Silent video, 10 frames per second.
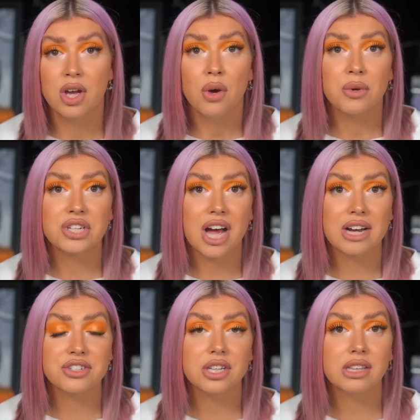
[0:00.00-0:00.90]
which
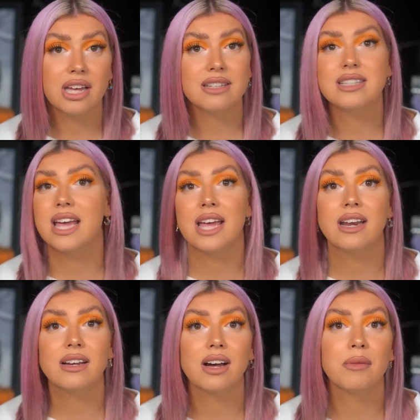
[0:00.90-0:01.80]
actually led to
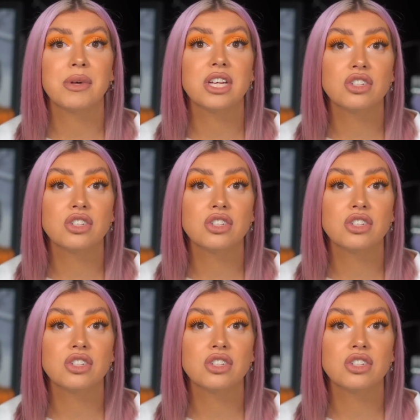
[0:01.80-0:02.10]
Erica being